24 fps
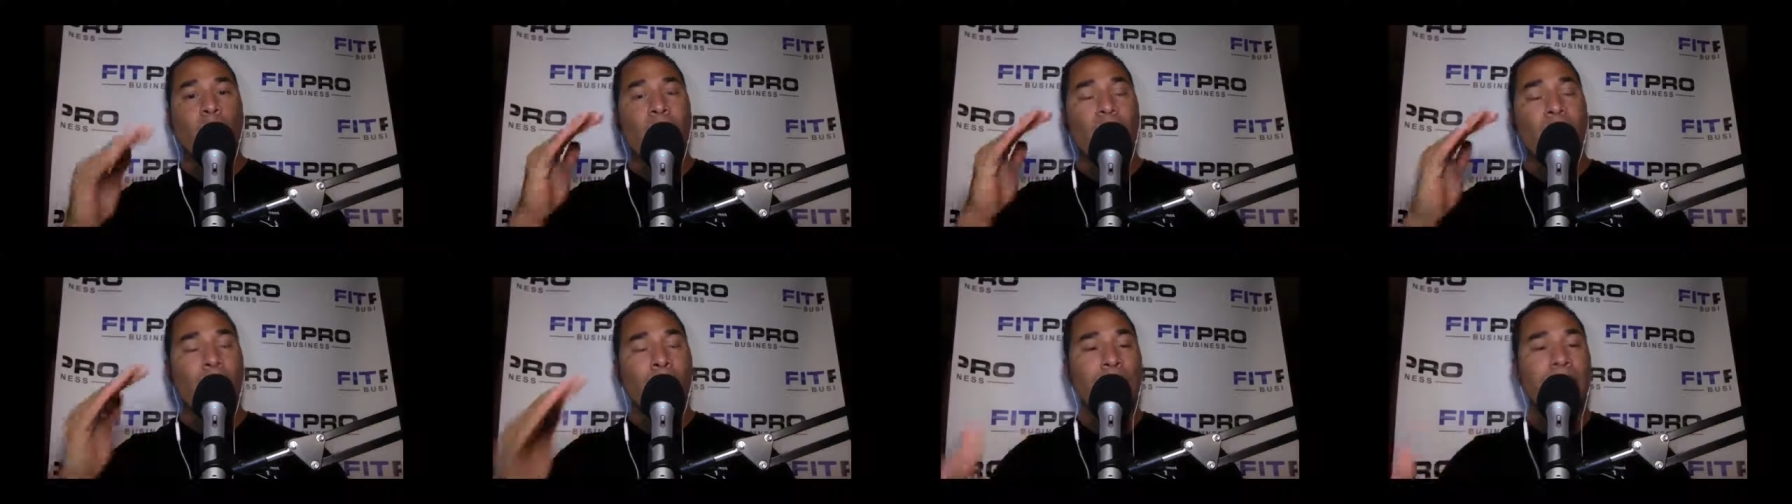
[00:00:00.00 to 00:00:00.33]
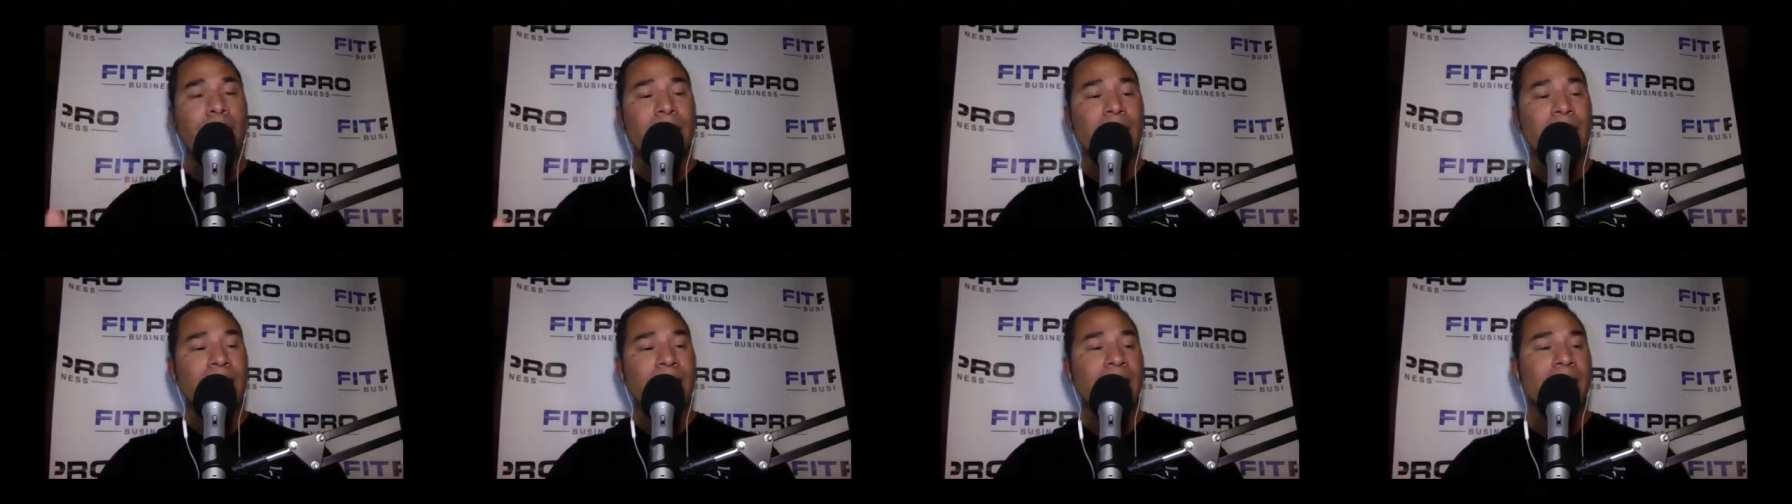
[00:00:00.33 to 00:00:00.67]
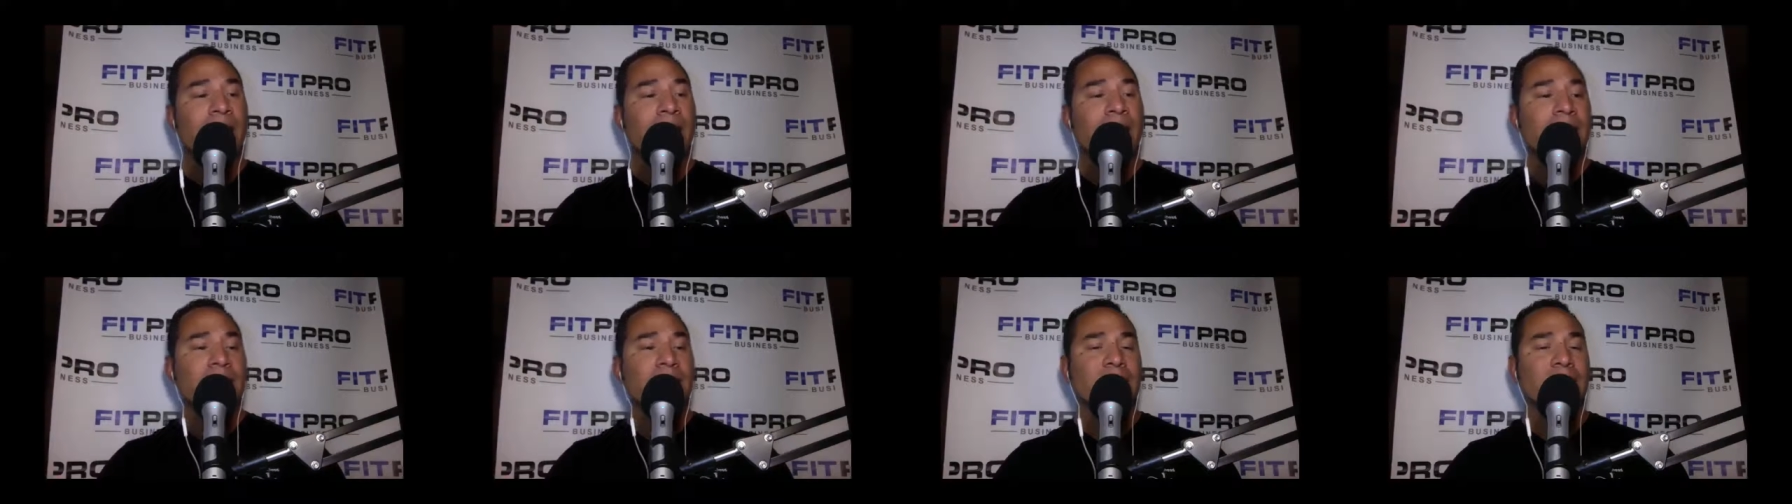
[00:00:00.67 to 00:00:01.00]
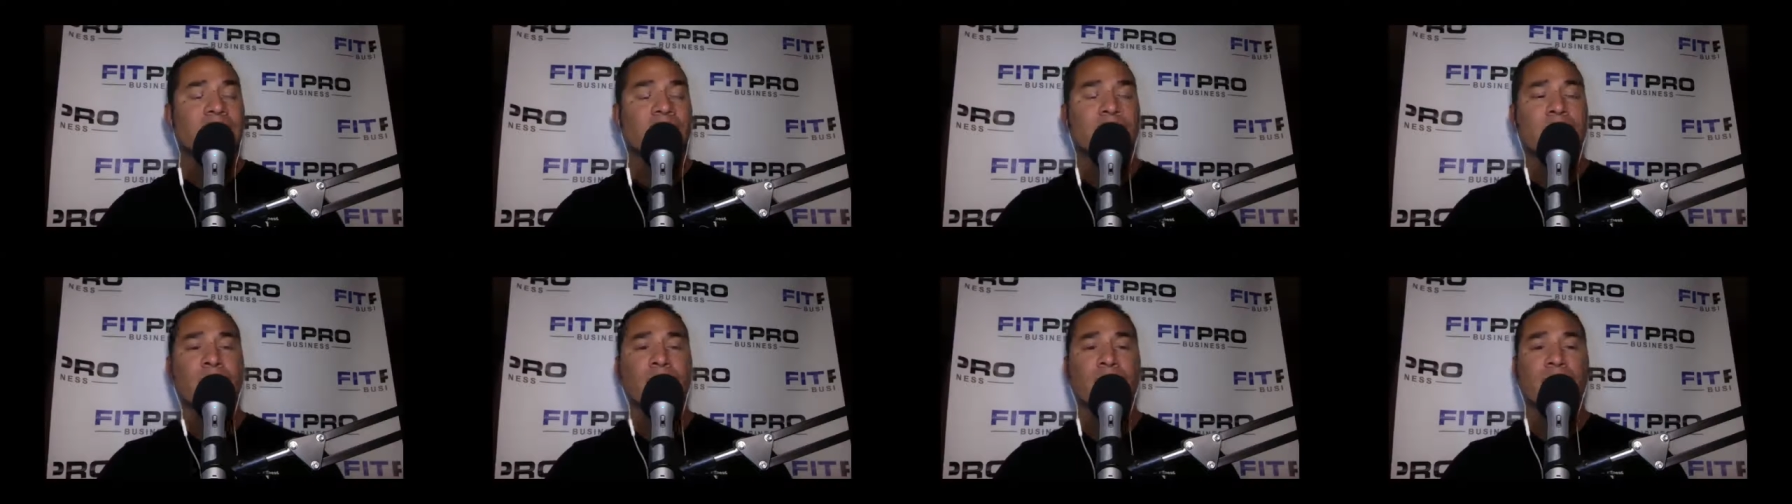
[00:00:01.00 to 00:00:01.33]
how many
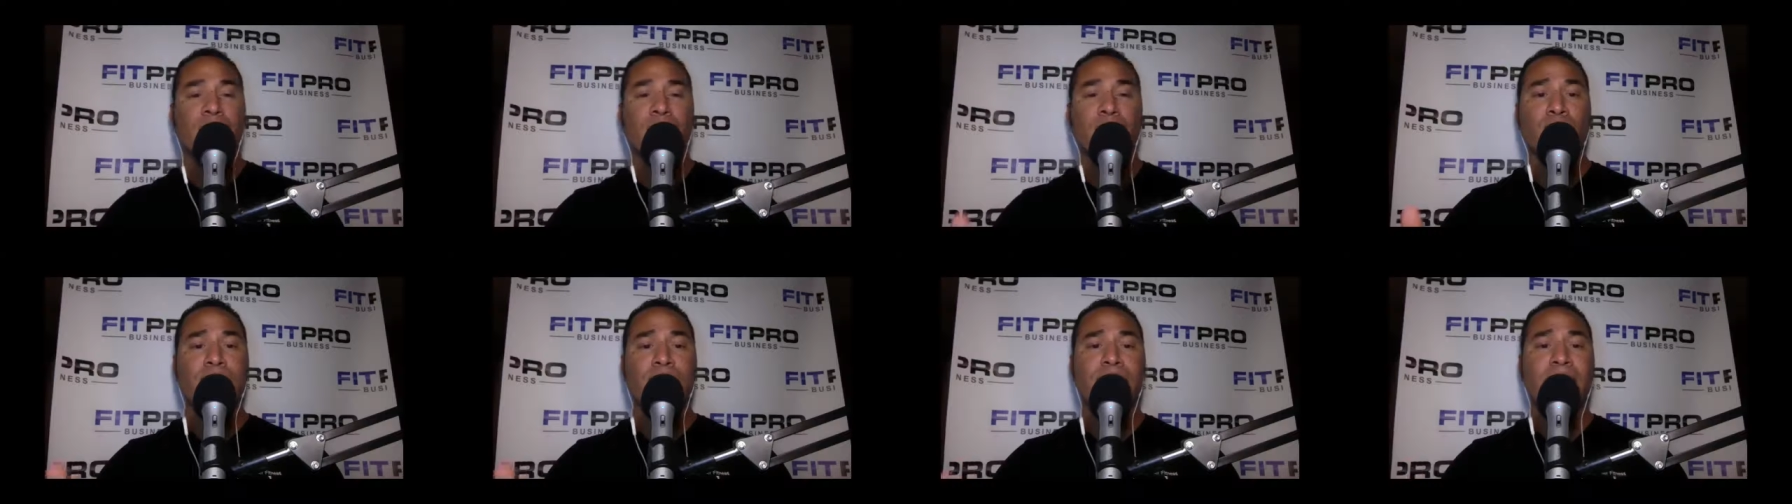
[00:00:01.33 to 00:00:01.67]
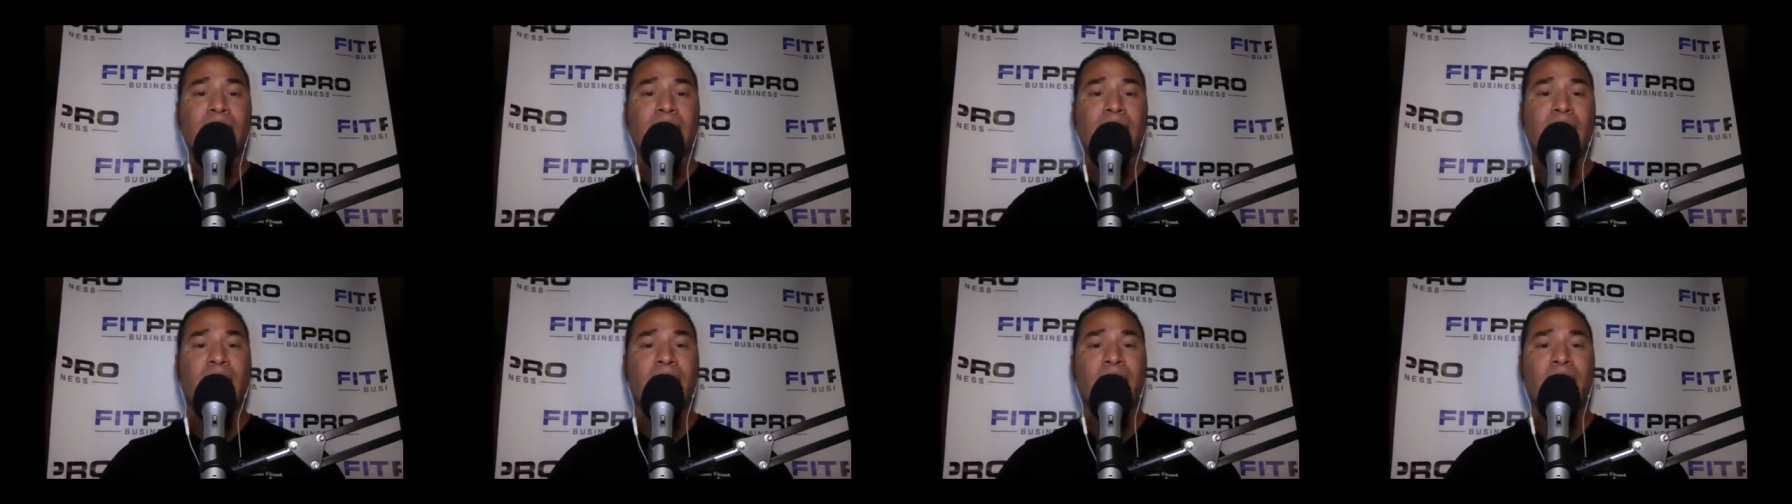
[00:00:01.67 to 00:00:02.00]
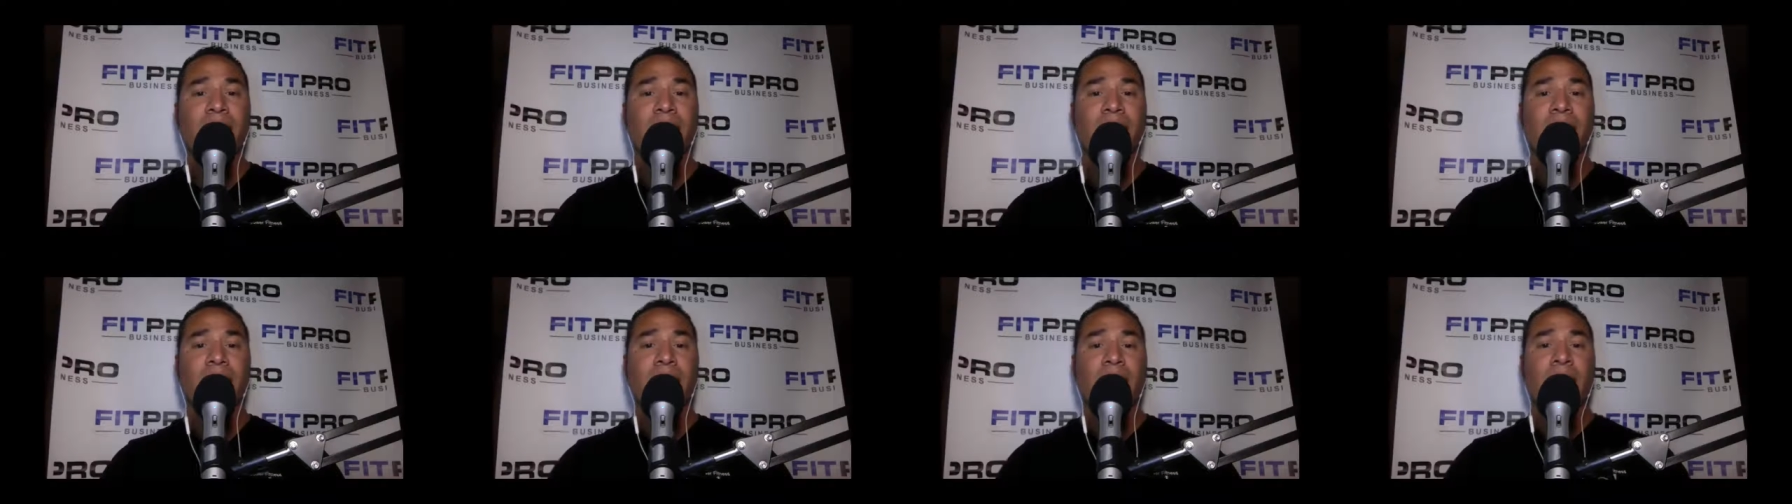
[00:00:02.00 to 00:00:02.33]
clients you need to have